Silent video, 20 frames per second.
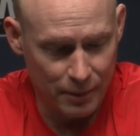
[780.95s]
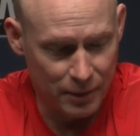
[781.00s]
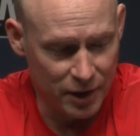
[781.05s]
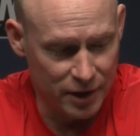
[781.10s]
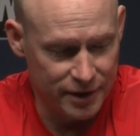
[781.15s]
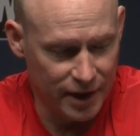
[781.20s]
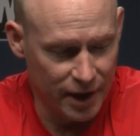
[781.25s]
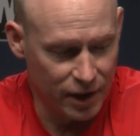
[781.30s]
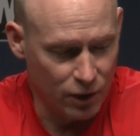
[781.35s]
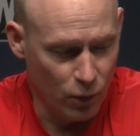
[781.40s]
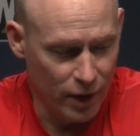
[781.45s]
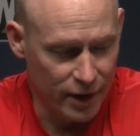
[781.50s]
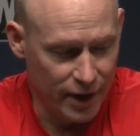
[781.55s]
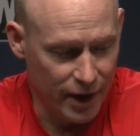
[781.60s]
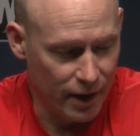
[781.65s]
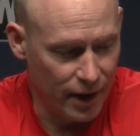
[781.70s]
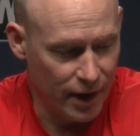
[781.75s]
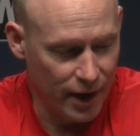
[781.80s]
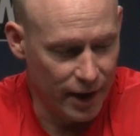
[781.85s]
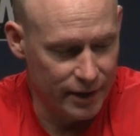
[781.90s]
going to take away
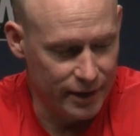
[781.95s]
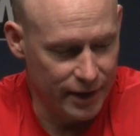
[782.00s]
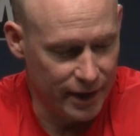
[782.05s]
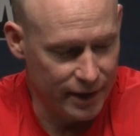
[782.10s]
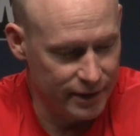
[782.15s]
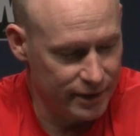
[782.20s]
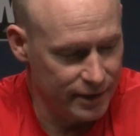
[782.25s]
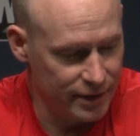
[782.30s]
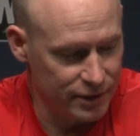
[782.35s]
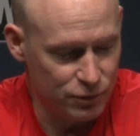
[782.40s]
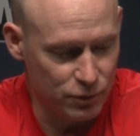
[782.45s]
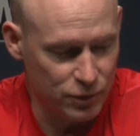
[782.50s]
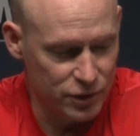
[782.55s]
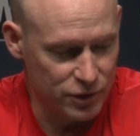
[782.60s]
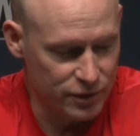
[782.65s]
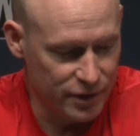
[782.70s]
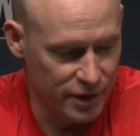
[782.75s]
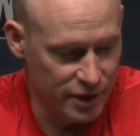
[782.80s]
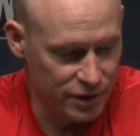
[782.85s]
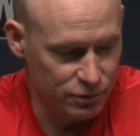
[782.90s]
that this
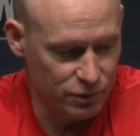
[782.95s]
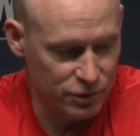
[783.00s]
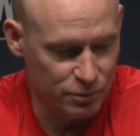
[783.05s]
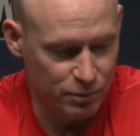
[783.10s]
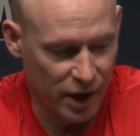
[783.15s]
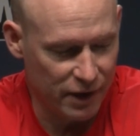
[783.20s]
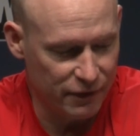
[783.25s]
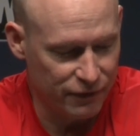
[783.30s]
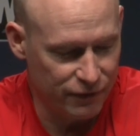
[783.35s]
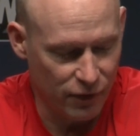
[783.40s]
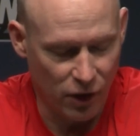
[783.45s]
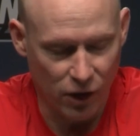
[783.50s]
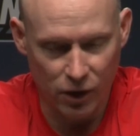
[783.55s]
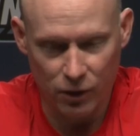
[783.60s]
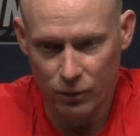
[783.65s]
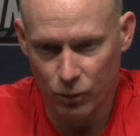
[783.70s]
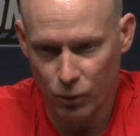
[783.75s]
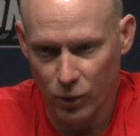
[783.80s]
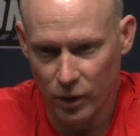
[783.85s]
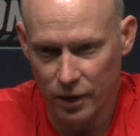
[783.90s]
was by
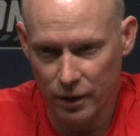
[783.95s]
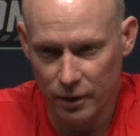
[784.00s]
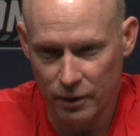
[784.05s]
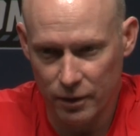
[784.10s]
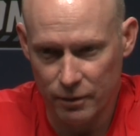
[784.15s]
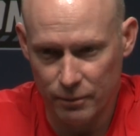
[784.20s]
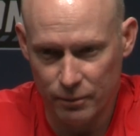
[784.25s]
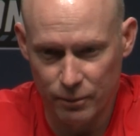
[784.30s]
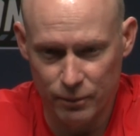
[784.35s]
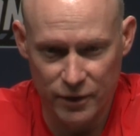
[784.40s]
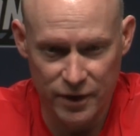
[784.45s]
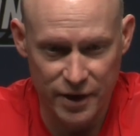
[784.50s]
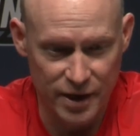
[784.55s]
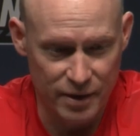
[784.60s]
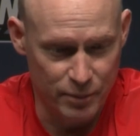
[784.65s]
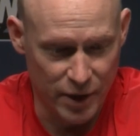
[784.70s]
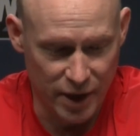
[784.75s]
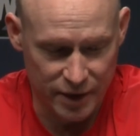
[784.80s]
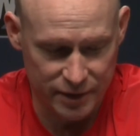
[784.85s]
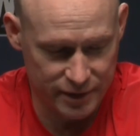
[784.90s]
far the
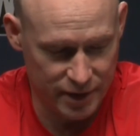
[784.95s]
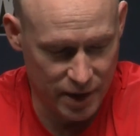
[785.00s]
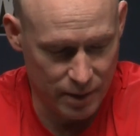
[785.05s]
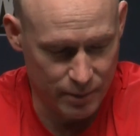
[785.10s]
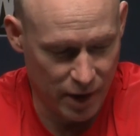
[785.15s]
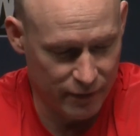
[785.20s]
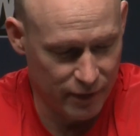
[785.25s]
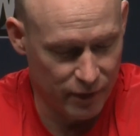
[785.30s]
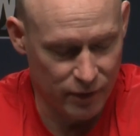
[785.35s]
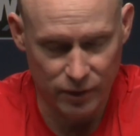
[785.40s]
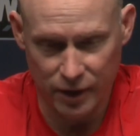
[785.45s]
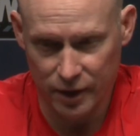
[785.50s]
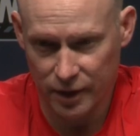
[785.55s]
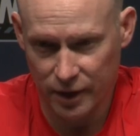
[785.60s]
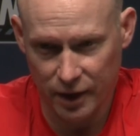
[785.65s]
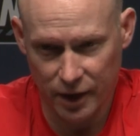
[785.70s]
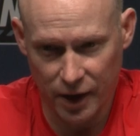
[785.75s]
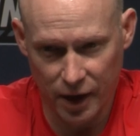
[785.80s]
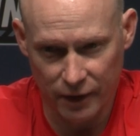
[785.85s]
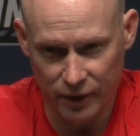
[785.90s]
best team I've
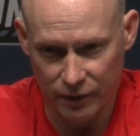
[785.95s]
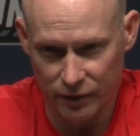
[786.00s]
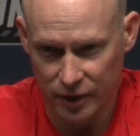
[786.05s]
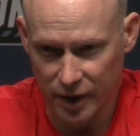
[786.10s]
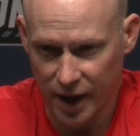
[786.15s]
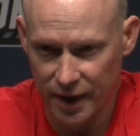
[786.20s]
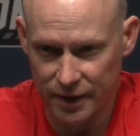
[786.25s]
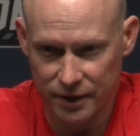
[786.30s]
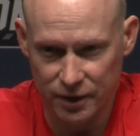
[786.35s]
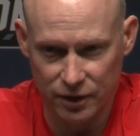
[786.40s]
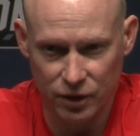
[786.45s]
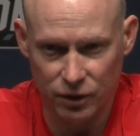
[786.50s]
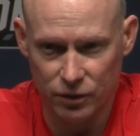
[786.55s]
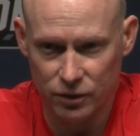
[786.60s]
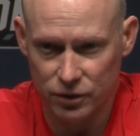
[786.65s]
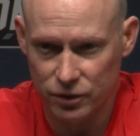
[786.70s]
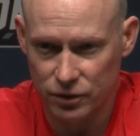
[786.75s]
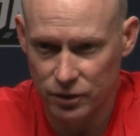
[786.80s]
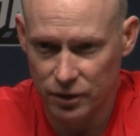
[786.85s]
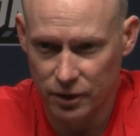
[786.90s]
ever had to
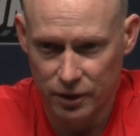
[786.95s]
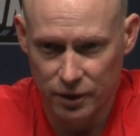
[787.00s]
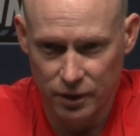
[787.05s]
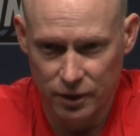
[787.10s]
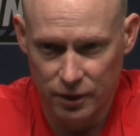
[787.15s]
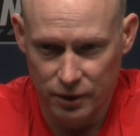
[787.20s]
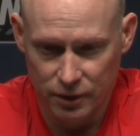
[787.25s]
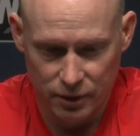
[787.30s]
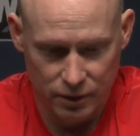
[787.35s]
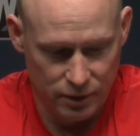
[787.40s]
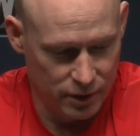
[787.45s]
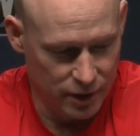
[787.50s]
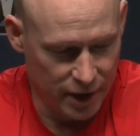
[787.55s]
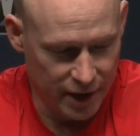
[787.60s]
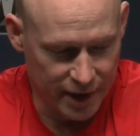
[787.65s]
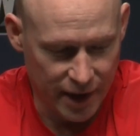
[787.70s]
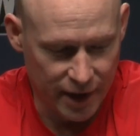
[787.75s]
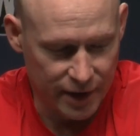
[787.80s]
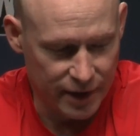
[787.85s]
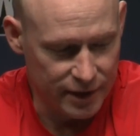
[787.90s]
coach.
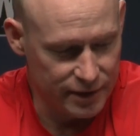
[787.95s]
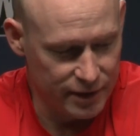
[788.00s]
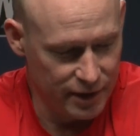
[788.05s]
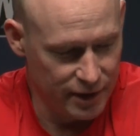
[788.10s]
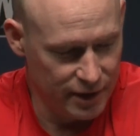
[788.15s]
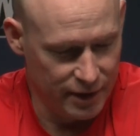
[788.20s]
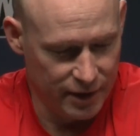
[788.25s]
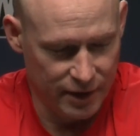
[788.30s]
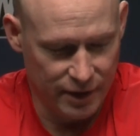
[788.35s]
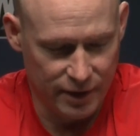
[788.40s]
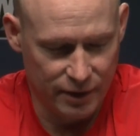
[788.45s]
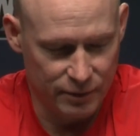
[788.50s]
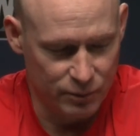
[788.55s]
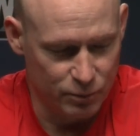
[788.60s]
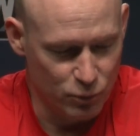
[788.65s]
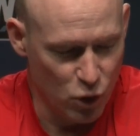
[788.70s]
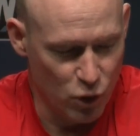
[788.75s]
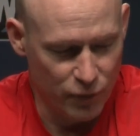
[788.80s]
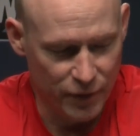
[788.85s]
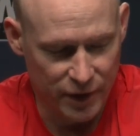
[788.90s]
Again,
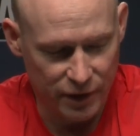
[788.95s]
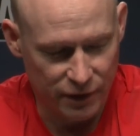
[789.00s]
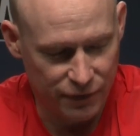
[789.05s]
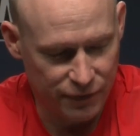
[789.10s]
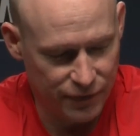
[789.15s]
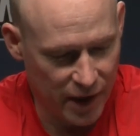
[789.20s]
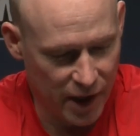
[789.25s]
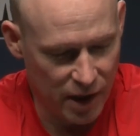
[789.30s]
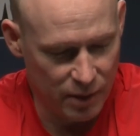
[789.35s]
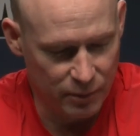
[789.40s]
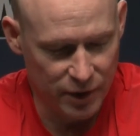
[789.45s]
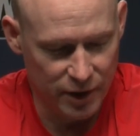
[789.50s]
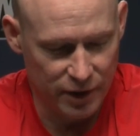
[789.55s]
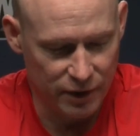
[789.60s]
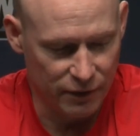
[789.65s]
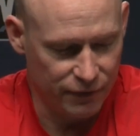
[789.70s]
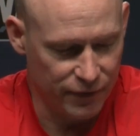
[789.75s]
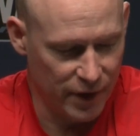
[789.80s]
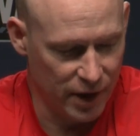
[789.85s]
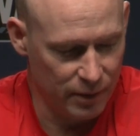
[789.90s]
moving your family
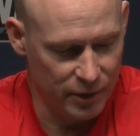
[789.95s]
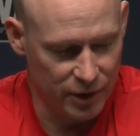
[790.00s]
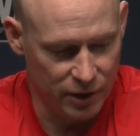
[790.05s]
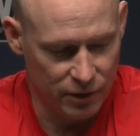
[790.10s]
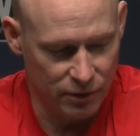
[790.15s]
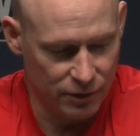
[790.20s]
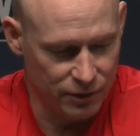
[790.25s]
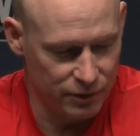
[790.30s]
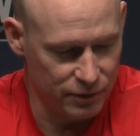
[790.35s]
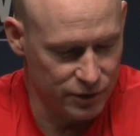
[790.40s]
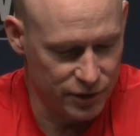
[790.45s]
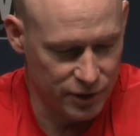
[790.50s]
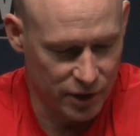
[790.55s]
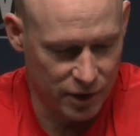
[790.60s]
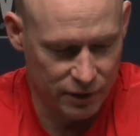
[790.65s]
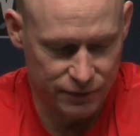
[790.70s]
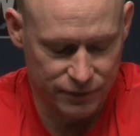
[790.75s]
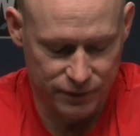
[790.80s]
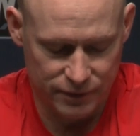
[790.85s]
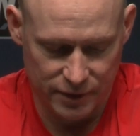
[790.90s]
going through
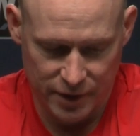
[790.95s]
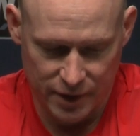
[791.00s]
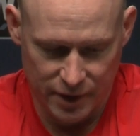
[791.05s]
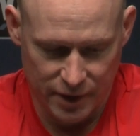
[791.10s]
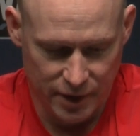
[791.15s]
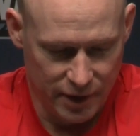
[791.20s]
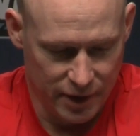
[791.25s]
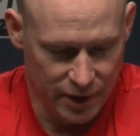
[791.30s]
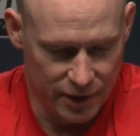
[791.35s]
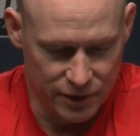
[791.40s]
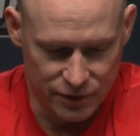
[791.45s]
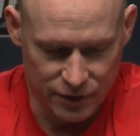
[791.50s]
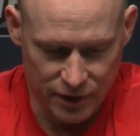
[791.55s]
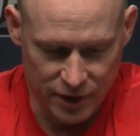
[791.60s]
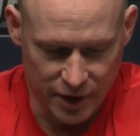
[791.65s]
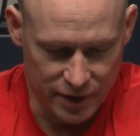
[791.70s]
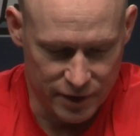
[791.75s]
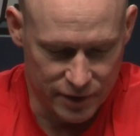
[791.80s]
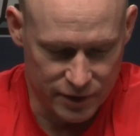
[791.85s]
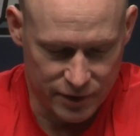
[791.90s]
stuff
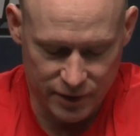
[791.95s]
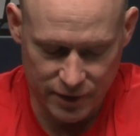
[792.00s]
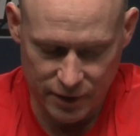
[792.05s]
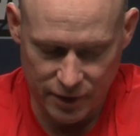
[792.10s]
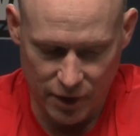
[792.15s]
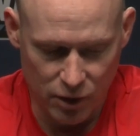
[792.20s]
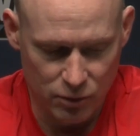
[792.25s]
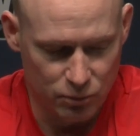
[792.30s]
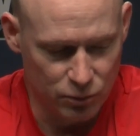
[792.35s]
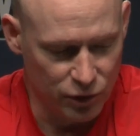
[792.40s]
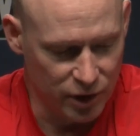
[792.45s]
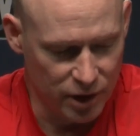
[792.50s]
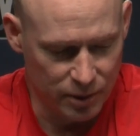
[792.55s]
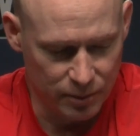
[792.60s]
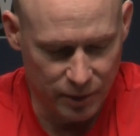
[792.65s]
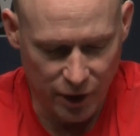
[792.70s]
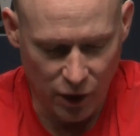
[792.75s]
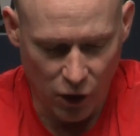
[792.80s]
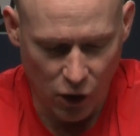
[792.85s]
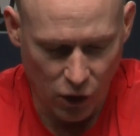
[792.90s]
is
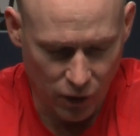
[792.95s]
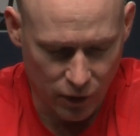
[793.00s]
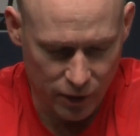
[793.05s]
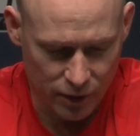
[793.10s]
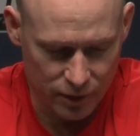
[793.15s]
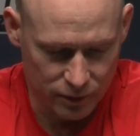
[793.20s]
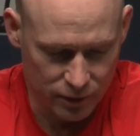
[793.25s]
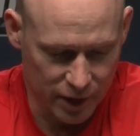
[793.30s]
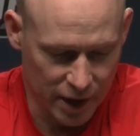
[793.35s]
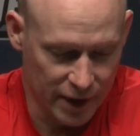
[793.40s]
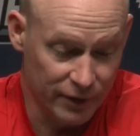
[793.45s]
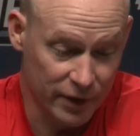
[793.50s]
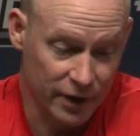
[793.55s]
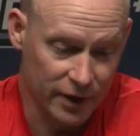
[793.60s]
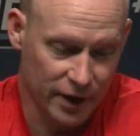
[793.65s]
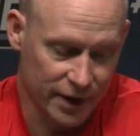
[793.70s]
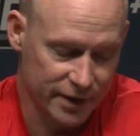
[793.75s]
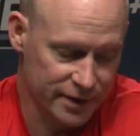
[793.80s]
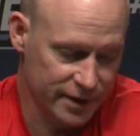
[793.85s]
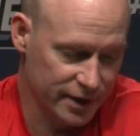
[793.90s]
unbelievably hard.
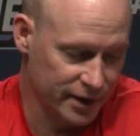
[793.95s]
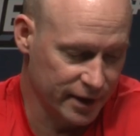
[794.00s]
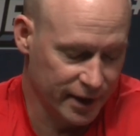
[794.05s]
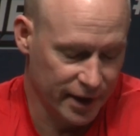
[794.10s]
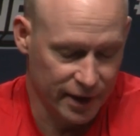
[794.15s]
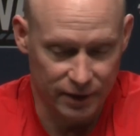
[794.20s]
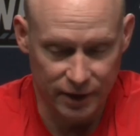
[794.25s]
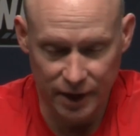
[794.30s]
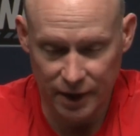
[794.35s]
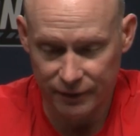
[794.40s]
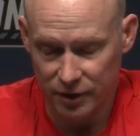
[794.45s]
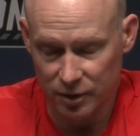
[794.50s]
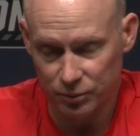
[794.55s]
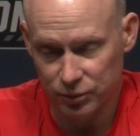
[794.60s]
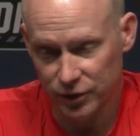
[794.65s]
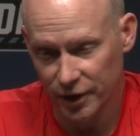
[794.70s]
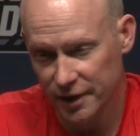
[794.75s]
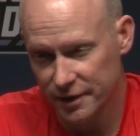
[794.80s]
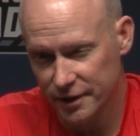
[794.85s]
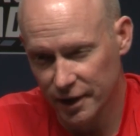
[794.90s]
Leaving a
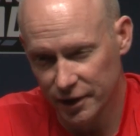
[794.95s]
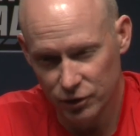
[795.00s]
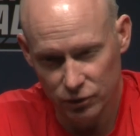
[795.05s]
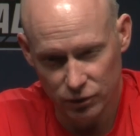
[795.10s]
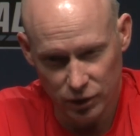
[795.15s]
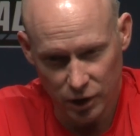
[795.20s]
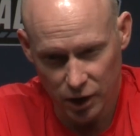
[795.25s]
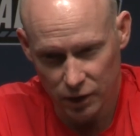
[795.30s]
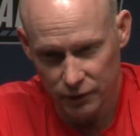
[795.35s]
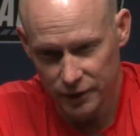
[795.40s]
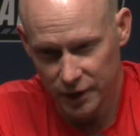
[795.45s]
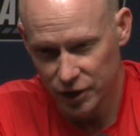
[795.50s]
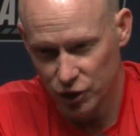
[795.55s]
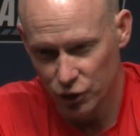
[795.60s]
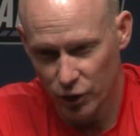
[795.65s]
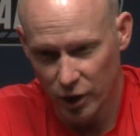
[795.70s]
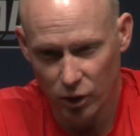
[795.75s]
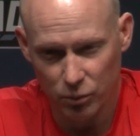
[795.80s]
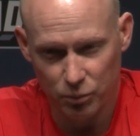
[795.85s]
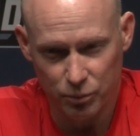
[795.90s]
place that you love and then
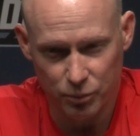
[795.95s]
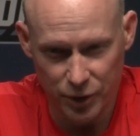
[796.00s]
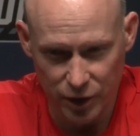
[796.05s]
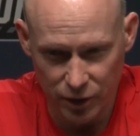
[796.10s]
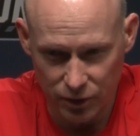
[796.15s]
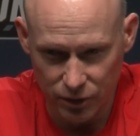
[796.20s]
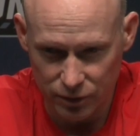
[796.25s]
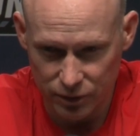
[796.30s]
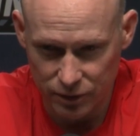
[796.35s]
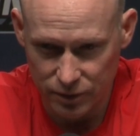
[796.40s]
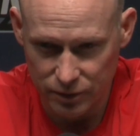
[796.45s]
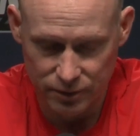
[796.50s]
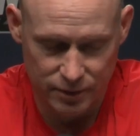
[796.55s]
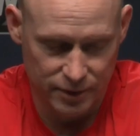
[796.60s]
you help build.